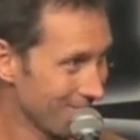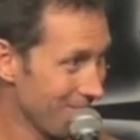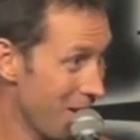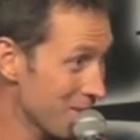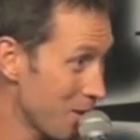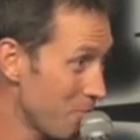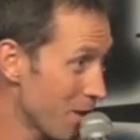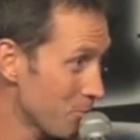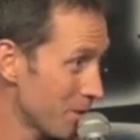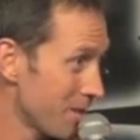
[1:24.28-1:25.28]
I was in a
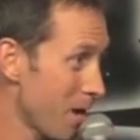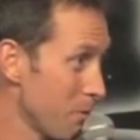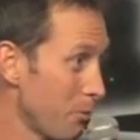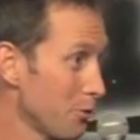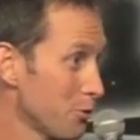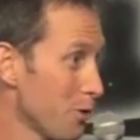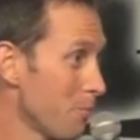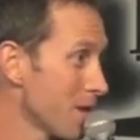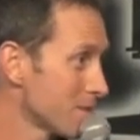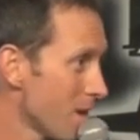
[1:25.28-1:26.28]
bus one time. We pulled into a
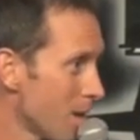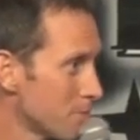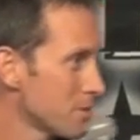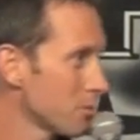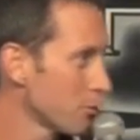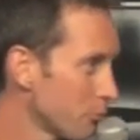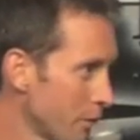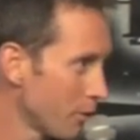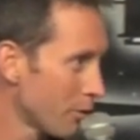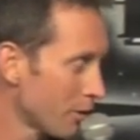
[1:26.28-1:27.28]
bus stop. This little
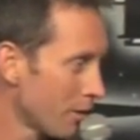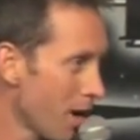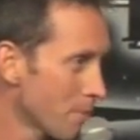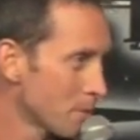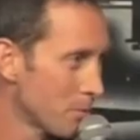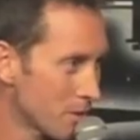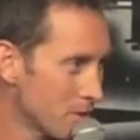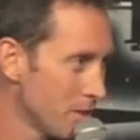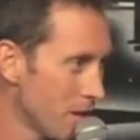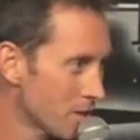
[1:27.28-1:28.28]
3-year-old girl hops up on the
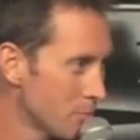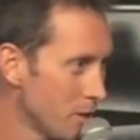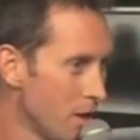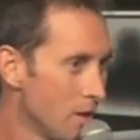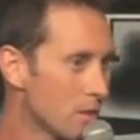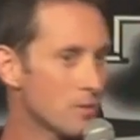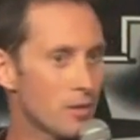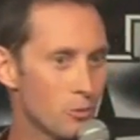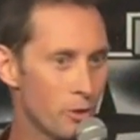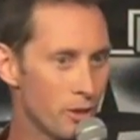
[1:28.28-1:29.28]
seat next to me, looks
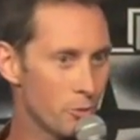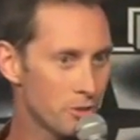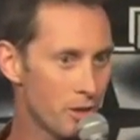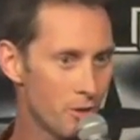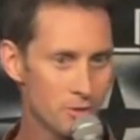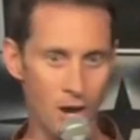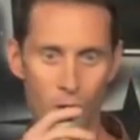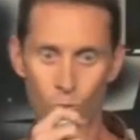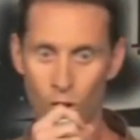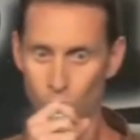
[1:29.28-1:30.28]
out the window, and she goes,
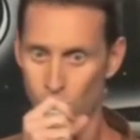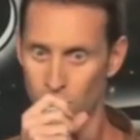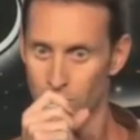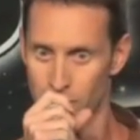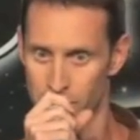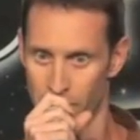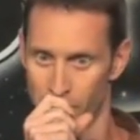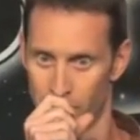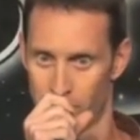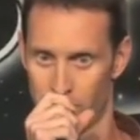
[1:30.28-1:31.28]
"What world is
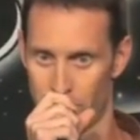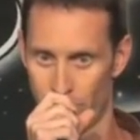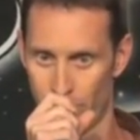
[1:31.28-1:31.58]
this?"